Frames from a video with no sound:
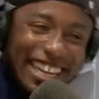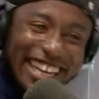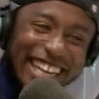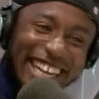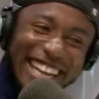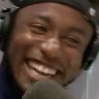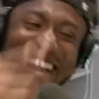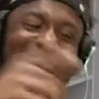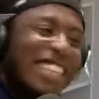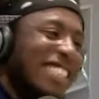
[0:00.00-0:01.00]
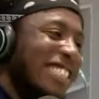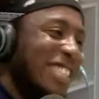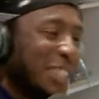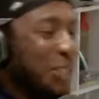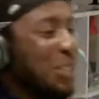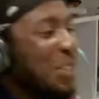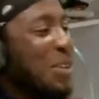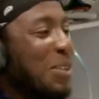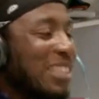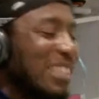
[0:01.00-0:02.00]
Cheers. DJ Chillz, you
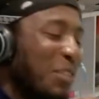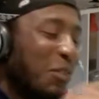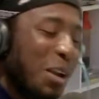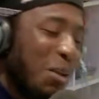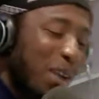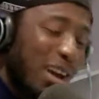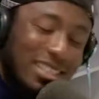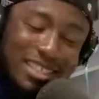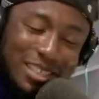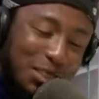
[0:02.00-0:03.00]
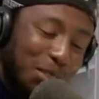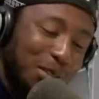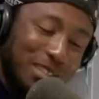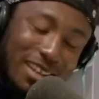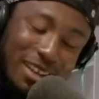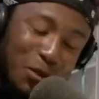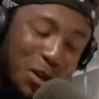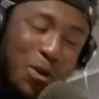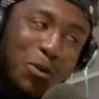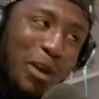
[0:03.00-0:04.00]
know, this is the thing about DJ Chillz, yeah? Mm. We
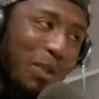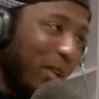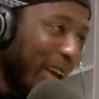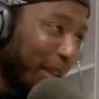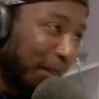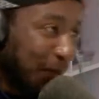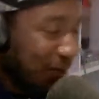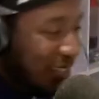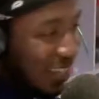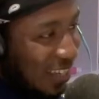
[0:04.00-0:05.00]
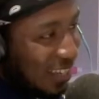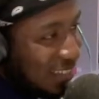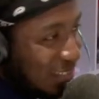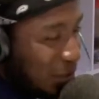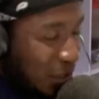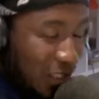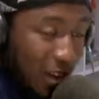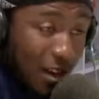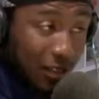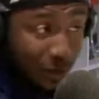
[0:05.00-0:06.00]
go way back. Yeah. So she
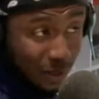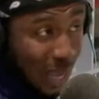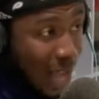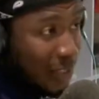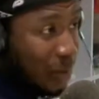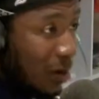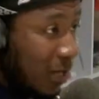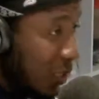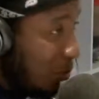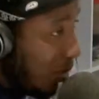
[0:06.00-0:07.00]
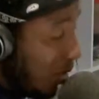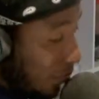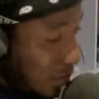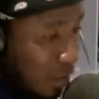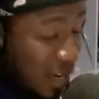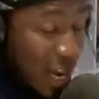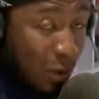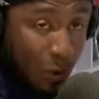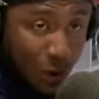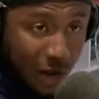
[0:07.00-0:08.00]
heard Good Guy as well, and she believed in me. And now
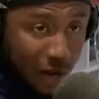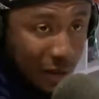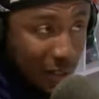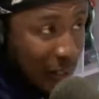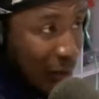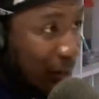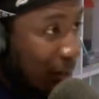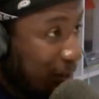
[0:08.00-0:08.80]
we're working on a song.